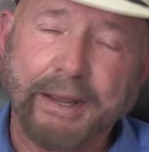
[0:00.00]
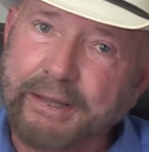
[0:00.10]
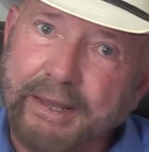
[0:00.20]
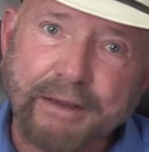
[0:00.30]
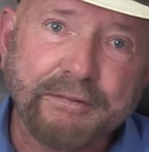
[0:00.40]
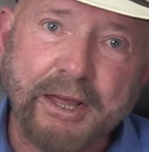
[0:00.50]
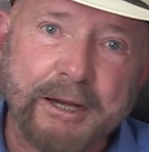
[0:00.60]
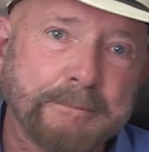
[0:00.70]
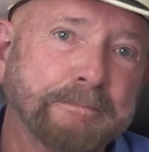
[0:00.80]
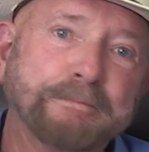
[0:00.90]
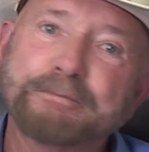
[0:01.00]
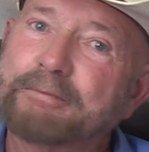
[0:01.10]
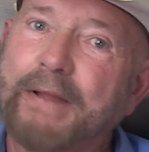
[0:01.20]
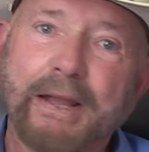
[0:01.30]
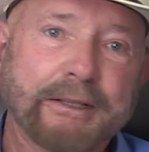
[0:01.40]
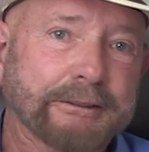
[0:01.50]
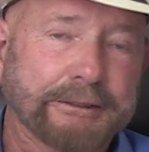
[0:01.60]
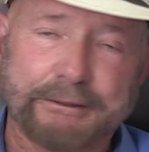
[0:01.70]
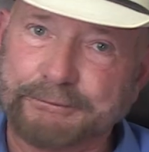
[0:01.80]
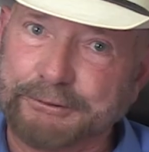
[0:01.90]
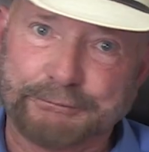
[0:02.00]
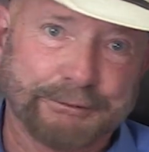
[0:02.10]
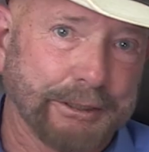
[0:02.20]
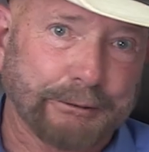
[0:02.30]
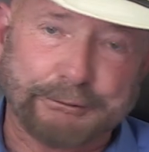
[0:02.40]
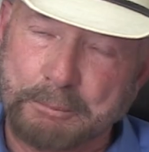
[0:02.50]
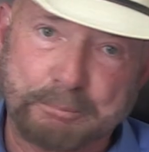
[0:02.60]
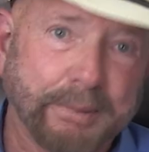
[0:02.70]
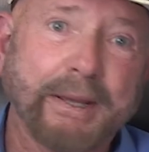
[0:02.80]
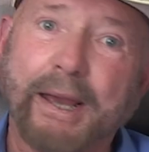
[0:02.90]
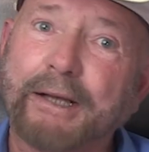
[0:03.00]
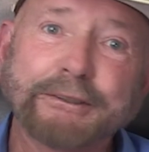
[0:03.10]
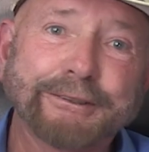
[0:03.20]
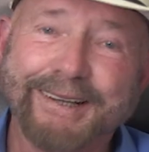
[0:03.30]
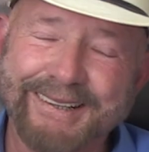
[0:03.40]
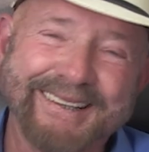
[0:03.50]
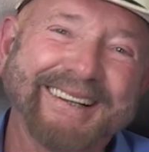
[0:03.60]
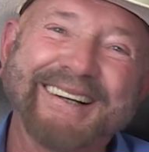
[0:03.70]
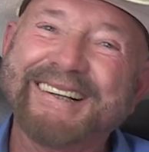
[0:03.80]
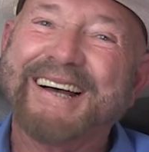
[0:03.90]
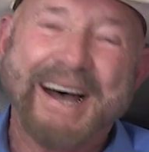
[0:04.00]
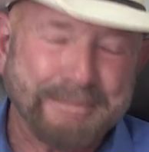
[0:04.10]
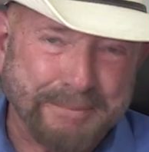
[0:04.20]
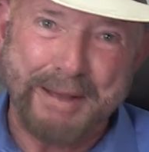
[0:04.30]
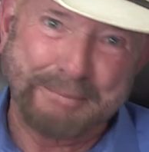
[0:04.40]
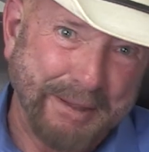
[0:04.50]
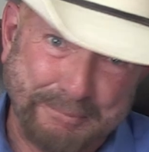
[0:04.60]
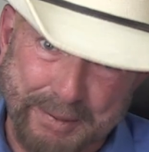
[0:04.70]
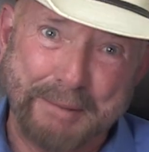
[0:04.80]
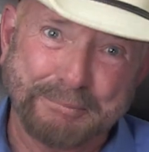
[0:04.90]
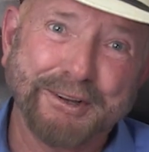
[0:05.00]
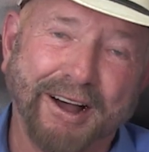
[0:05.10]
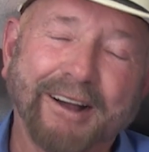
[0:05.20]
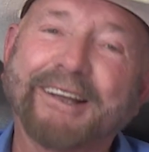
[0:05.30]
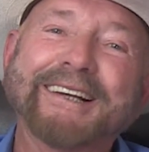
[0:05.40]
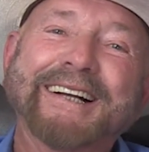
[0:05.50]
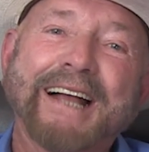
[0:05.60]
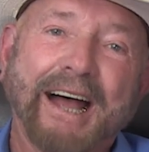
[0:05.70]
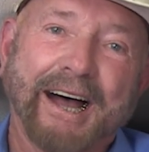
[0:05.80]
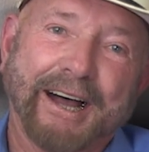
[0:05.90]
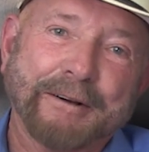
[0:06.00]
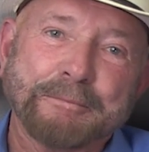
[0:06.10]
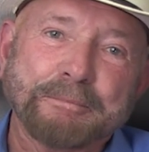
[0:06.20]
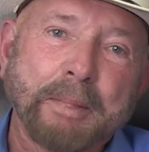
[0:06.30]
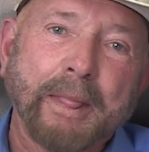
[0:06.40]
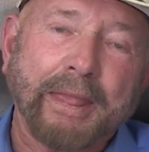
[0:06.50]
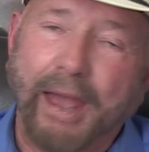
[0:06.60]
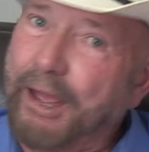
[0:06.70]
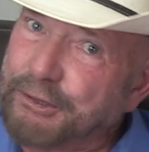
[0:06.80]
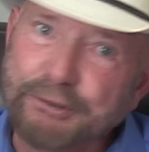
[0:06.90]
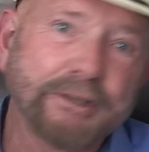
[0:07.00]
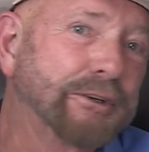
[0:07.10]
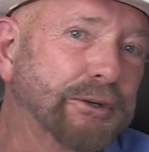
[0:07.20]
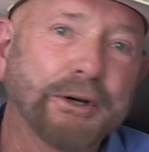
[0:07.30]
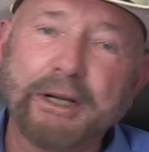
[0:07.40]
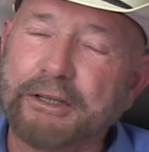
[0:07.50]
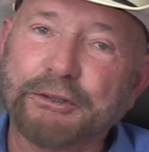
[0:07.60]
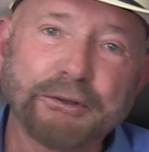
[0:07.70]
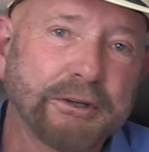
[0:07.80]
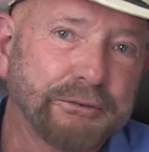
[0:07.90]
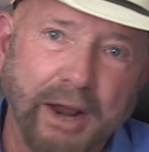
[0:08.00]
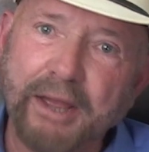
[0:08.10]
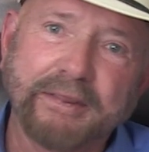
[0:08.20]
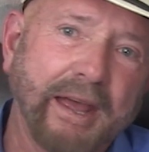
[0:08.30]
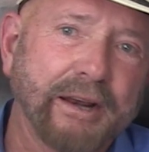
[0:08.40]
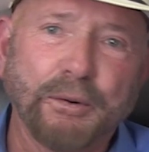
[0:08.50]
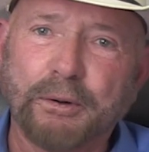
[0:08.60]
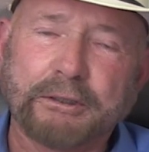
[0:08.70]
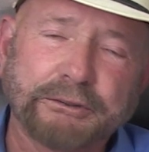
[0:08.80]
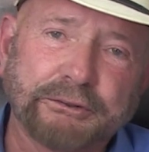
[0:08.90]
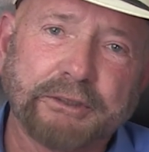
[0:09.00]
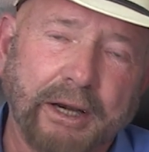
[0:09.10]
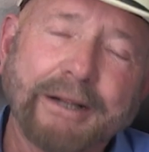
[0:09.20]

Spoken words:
can give them, some BS, a pep talk. Yeah, you can do it. You can ride that horse.